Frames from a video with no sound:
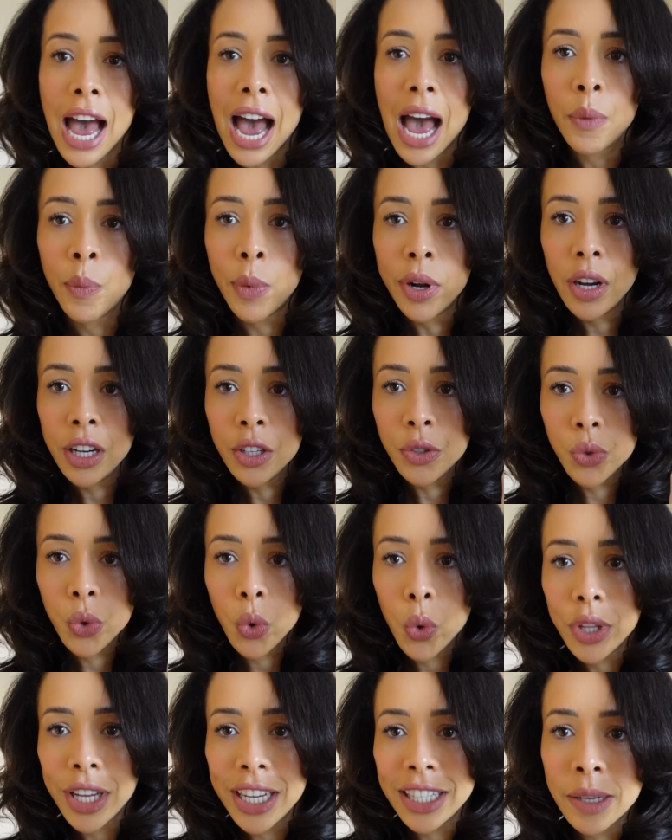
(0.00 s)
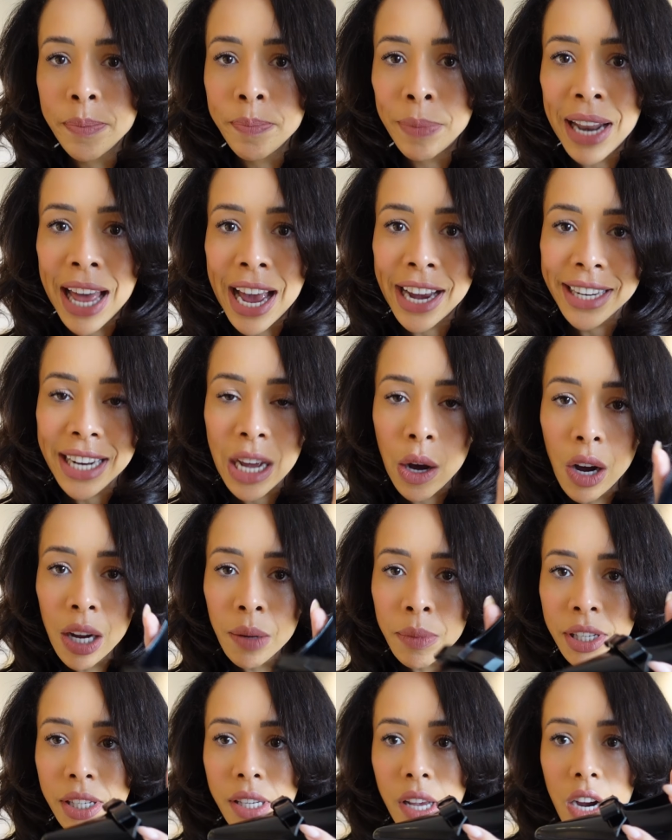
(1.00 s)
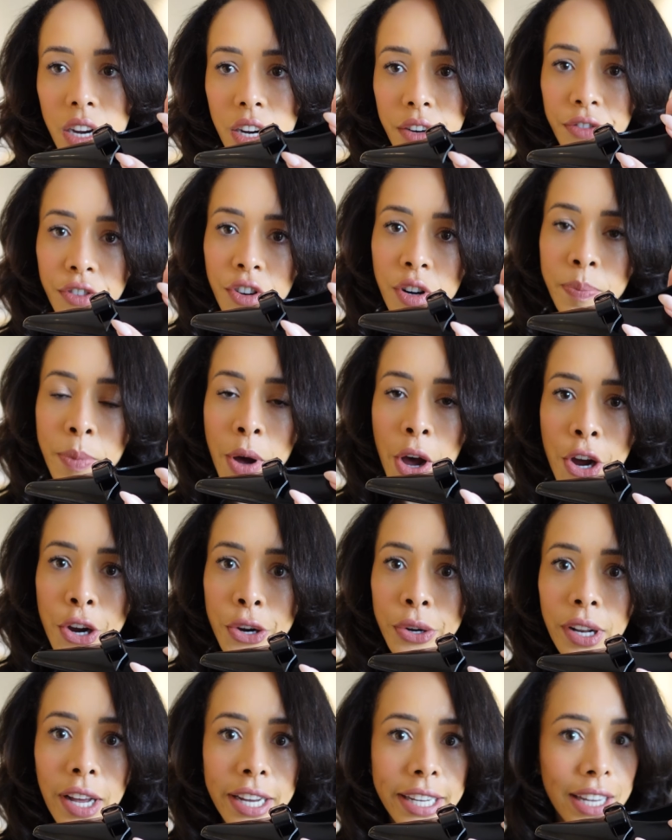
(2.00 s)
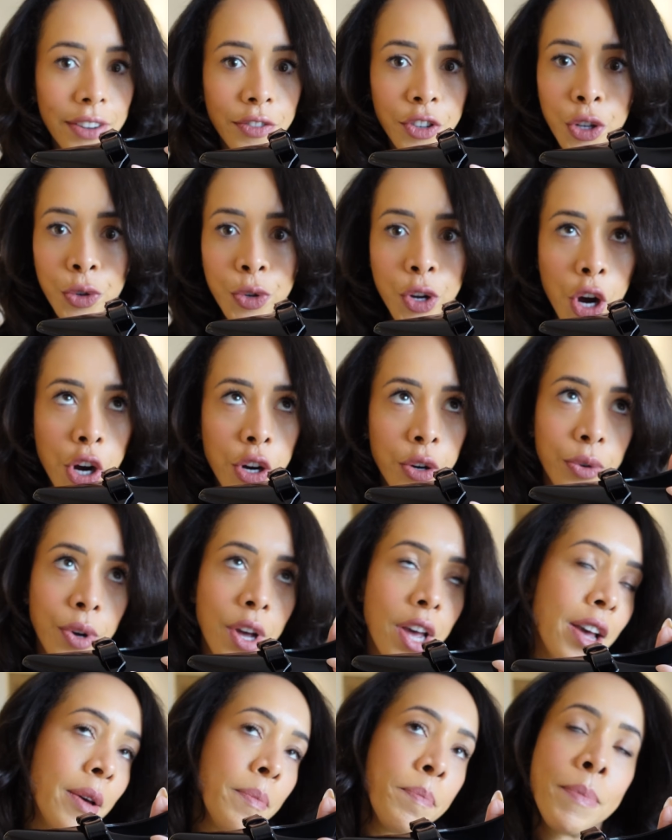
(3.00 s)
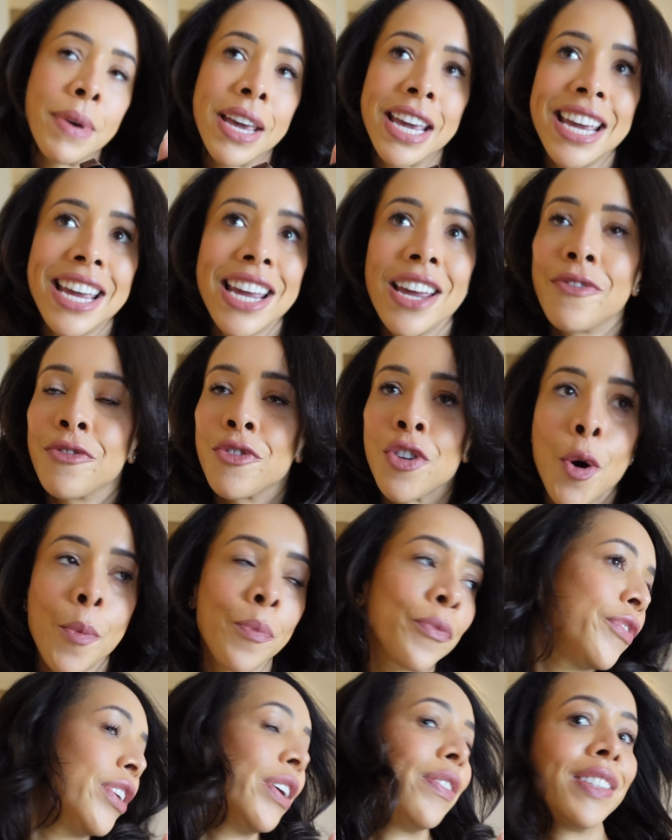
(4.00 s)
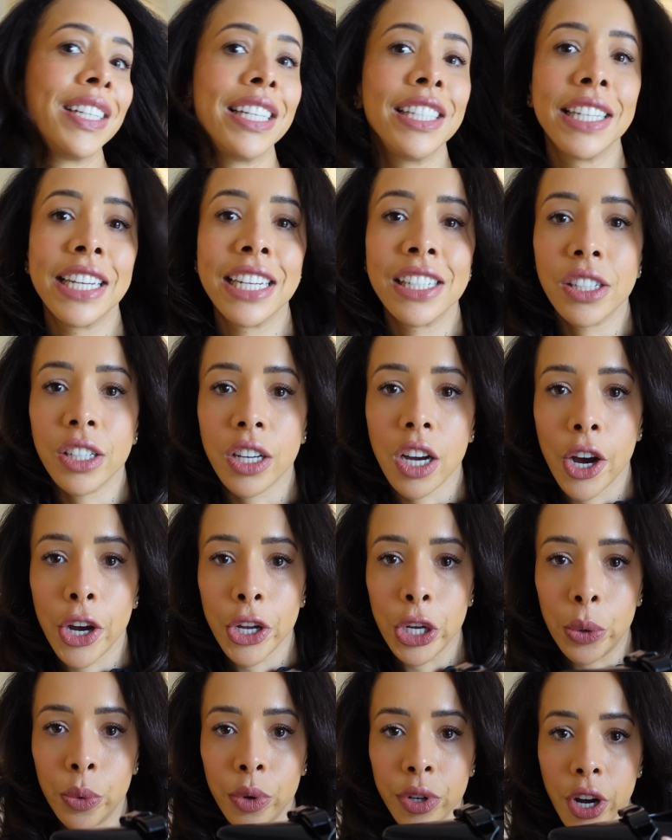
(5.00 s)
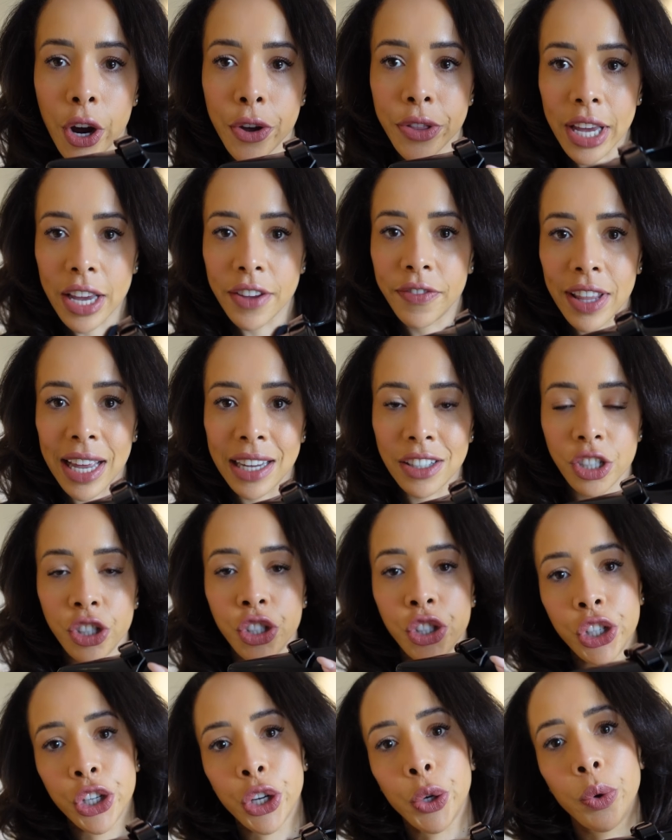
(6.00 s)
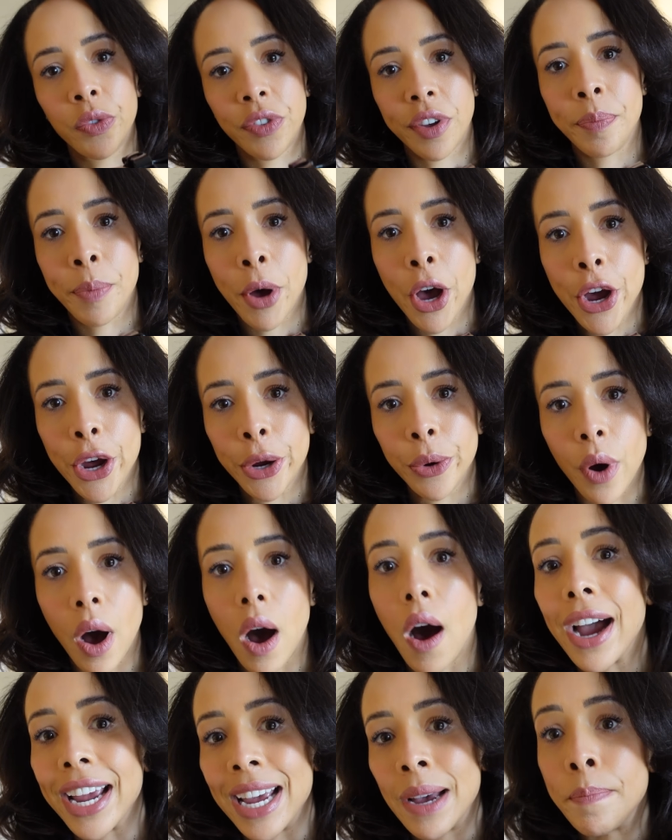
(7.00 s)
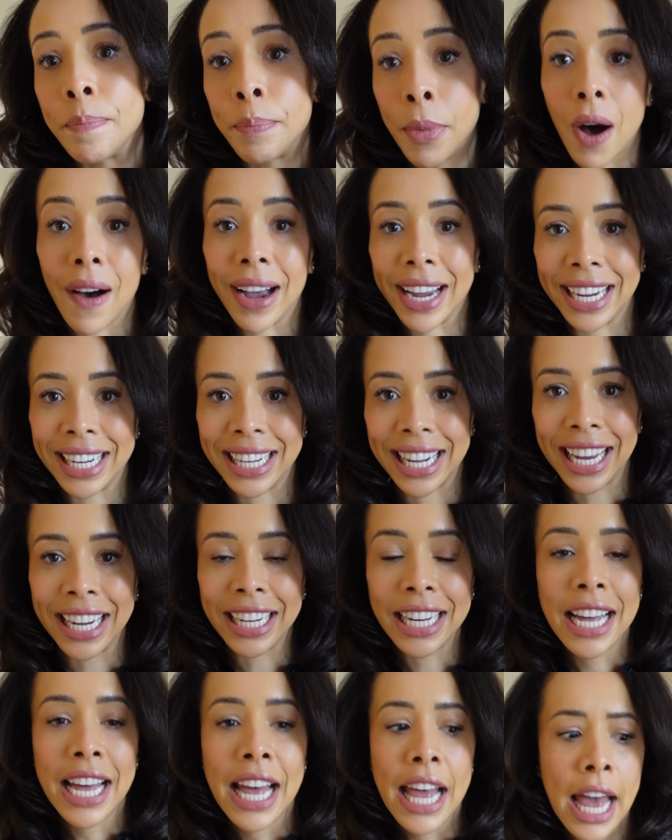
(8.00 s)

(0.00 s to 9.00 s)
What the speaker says: And when I saw these in black, now I'm a sucker for a bow. Like, if you know me from 15 years ago, you all know that if there's a shoe with a bow, I am buying it.